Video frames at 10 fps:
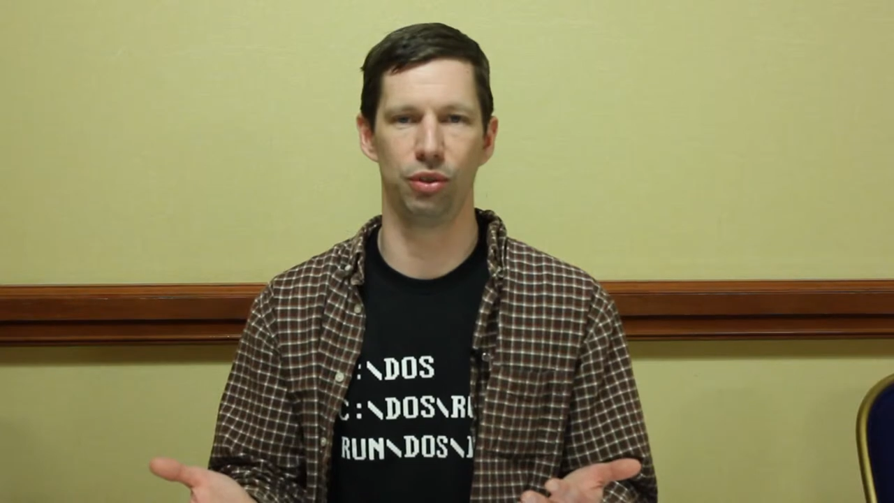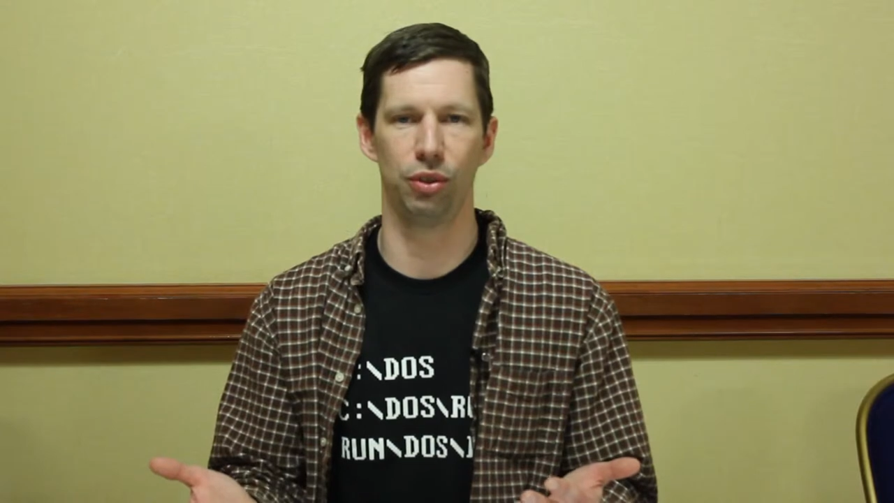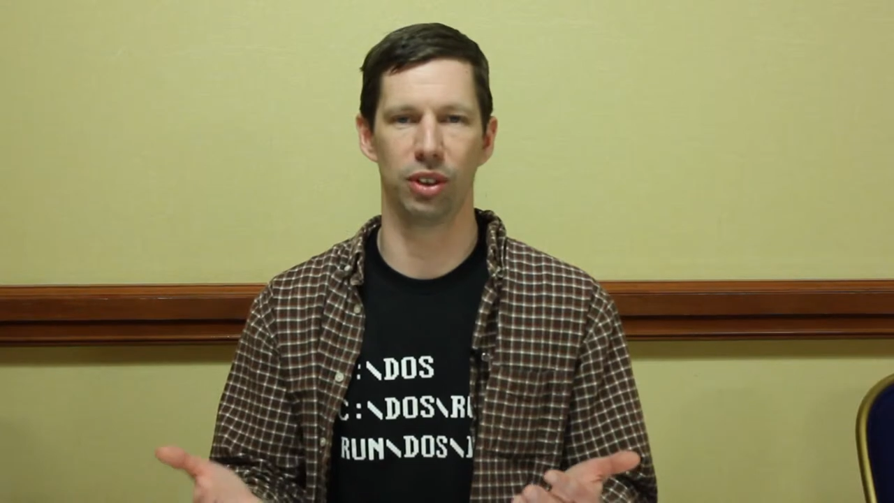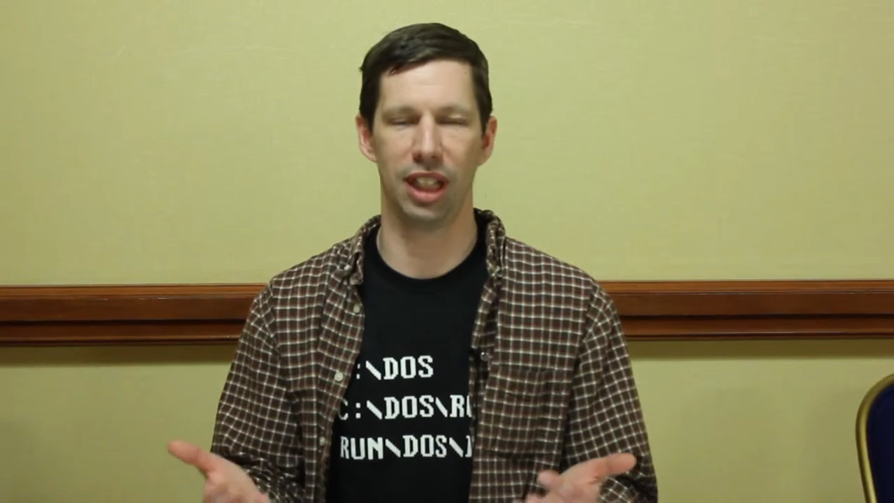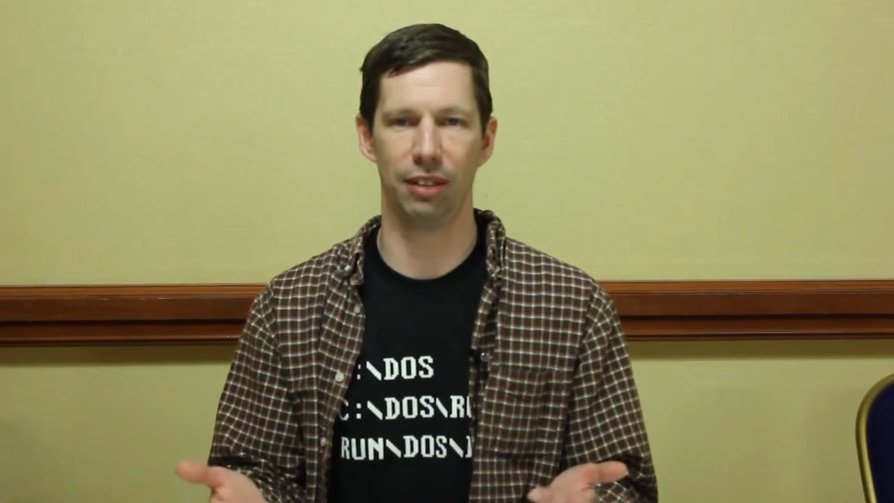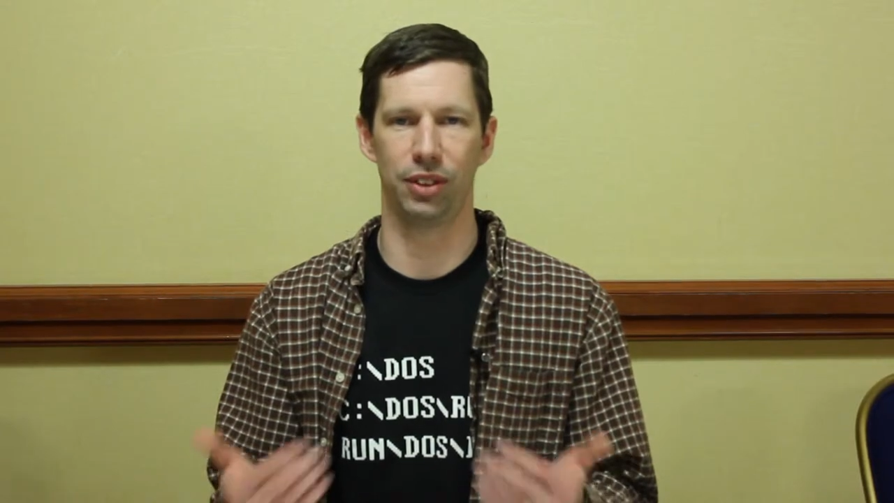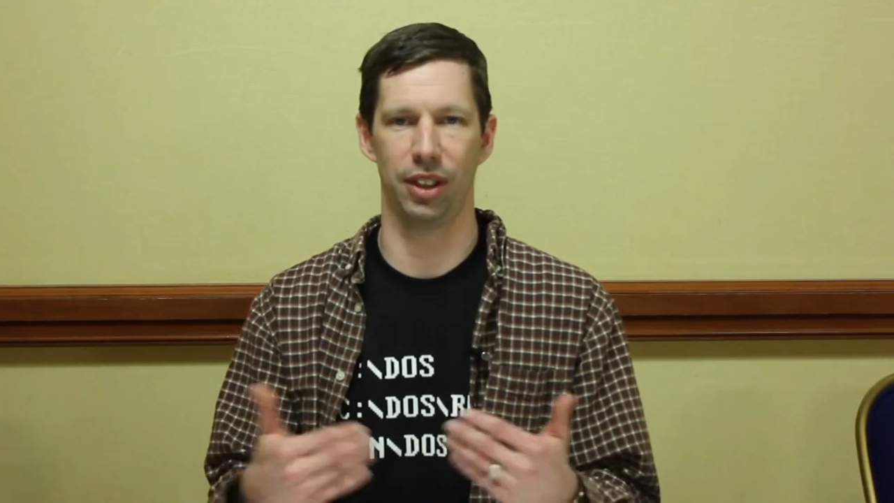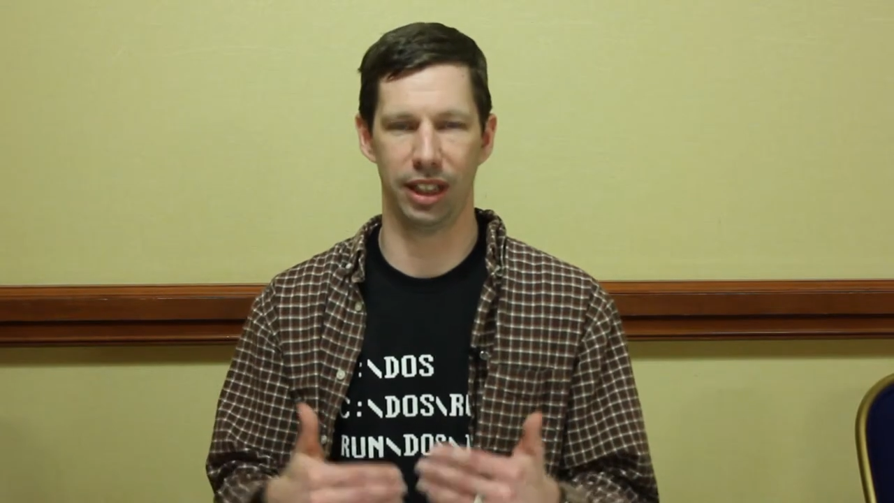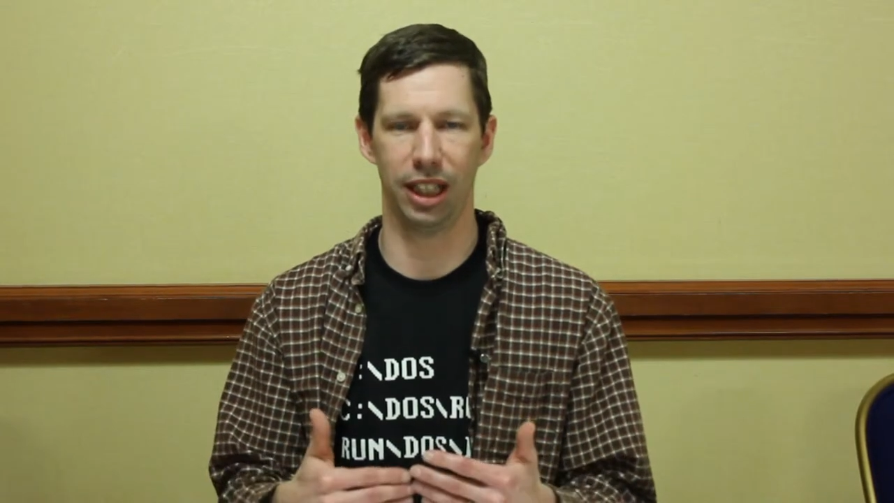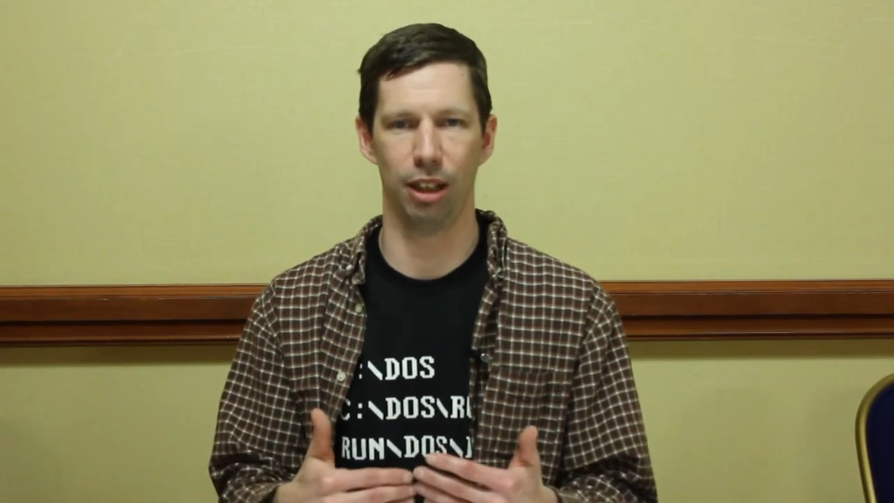you've left
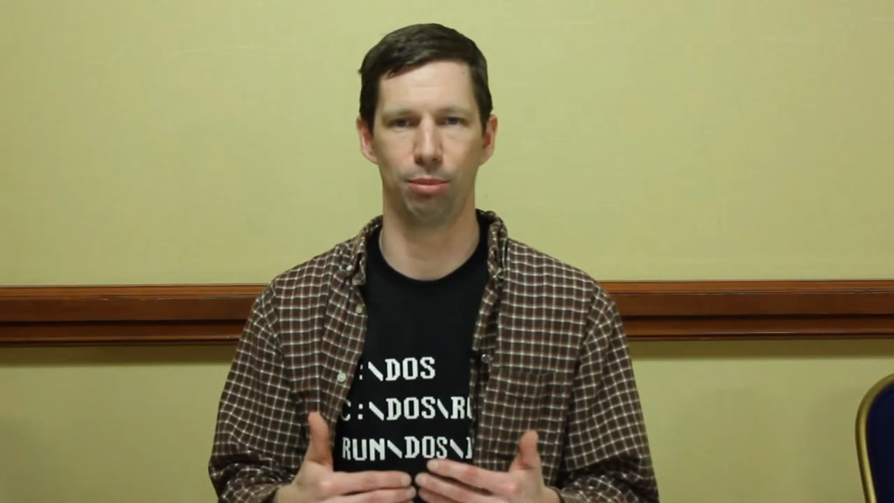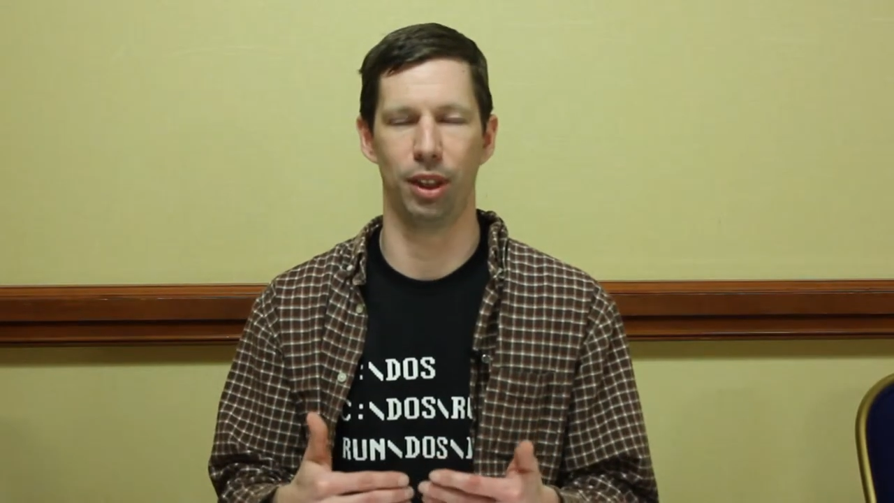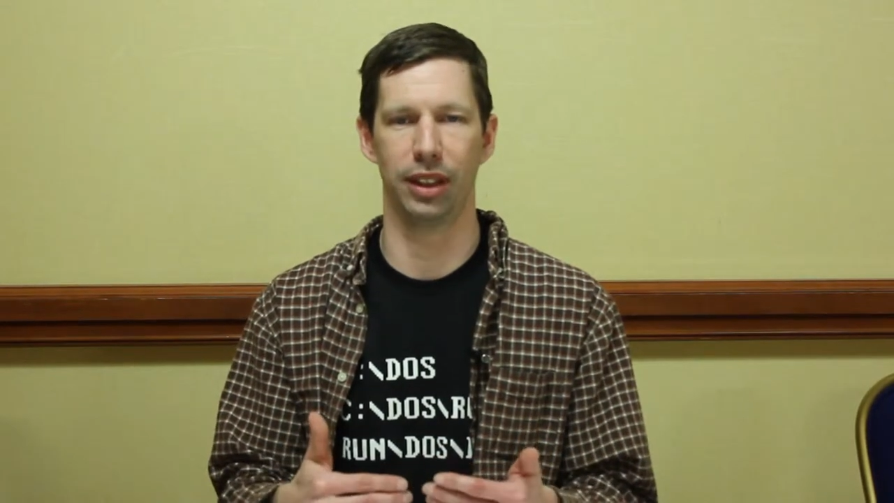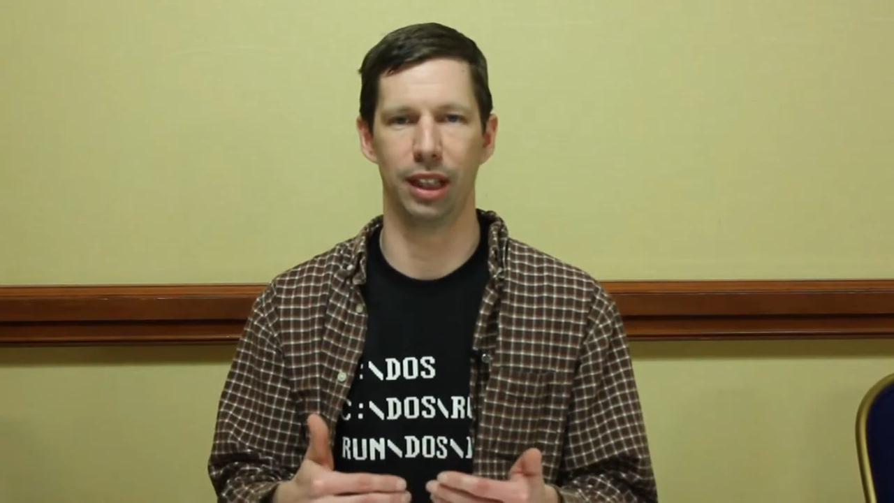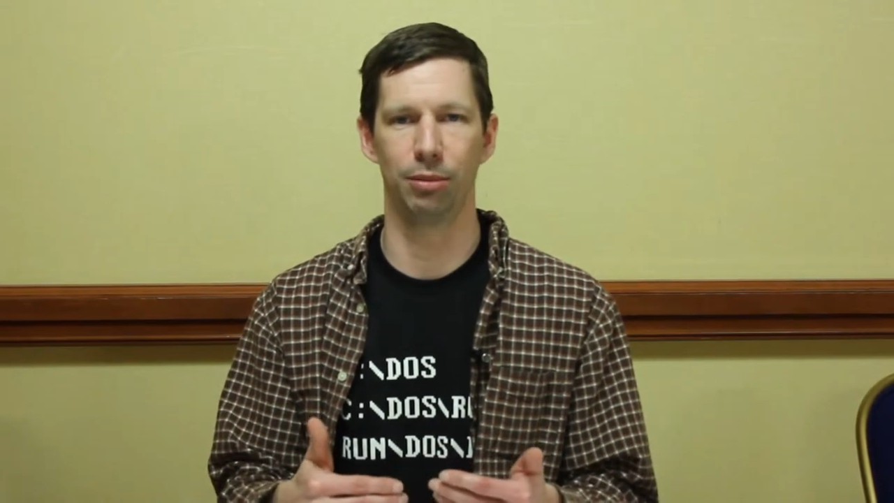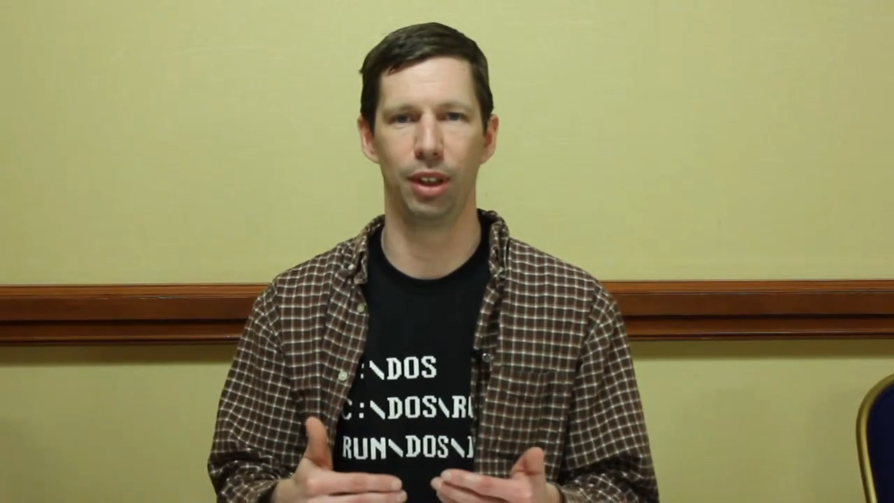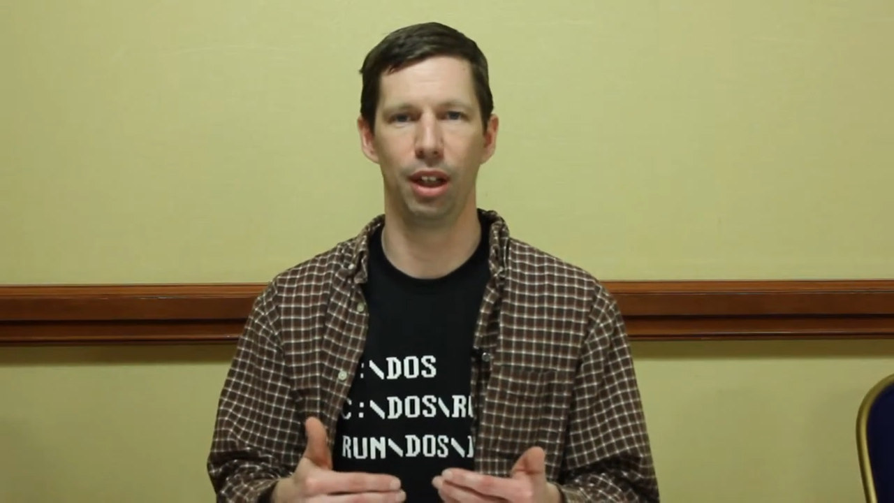the CARA program.